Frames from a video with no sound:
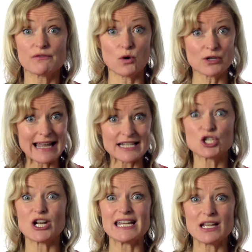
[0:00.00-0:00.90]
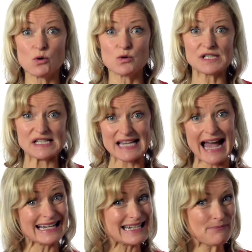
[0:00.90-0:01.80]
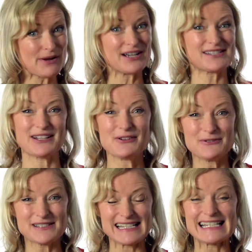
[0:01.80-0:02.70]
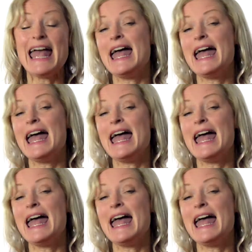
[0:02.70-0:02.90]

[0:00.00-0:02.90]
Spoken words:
online training courses and in-person courses.